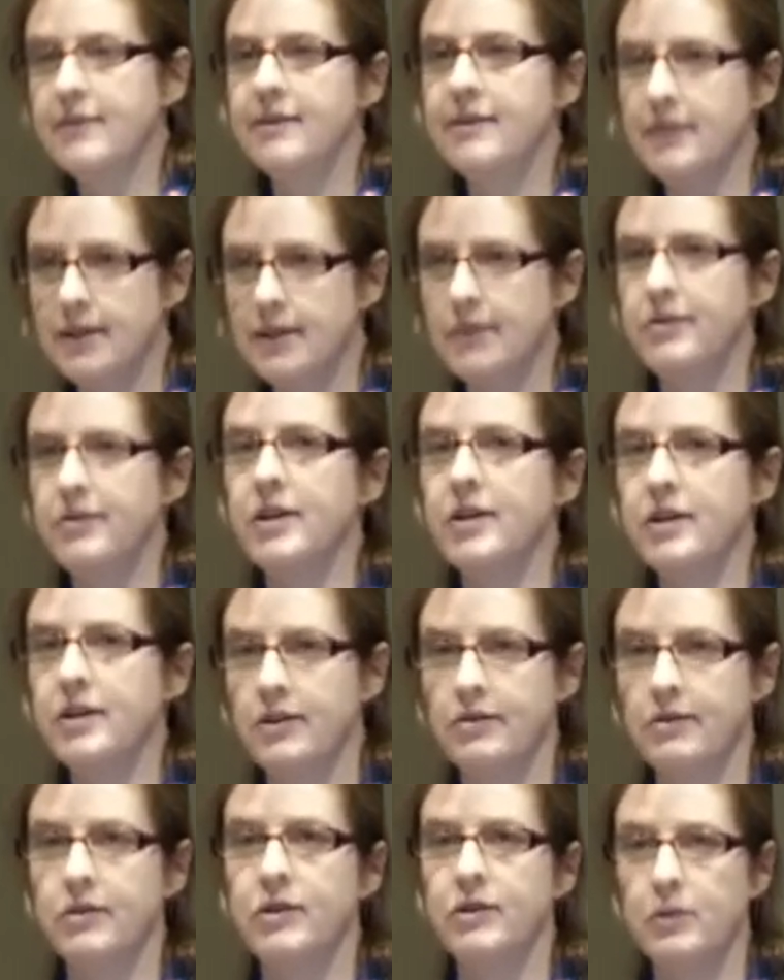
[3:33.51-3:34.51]
And that's
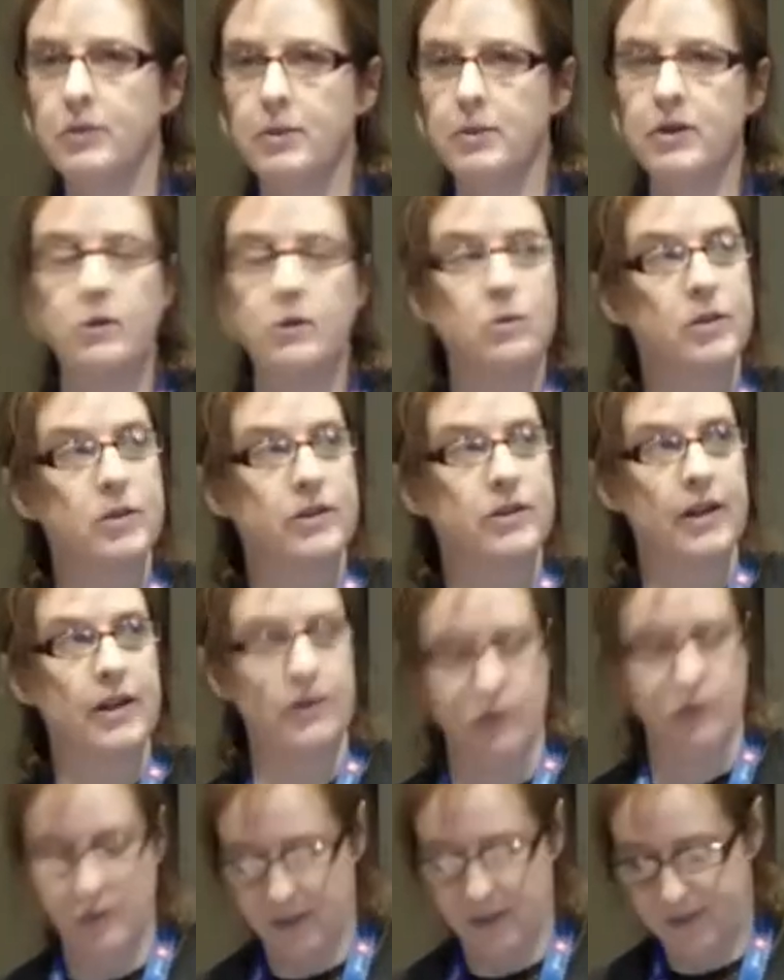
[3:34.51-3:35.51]
significant for its
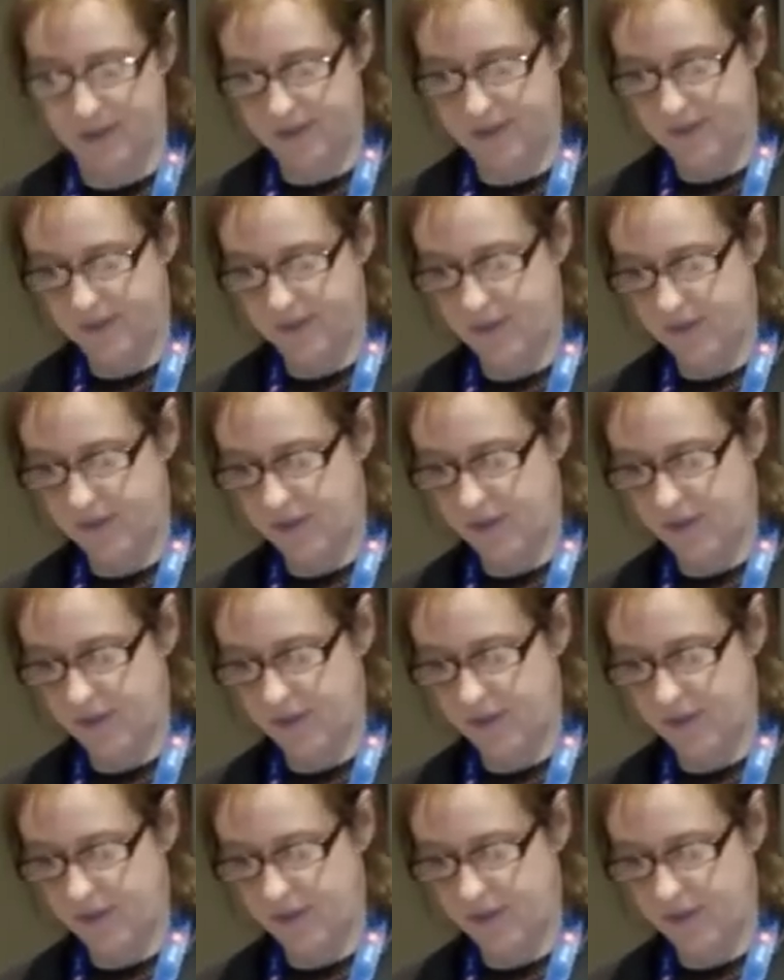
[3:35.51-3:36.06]
mineral potential.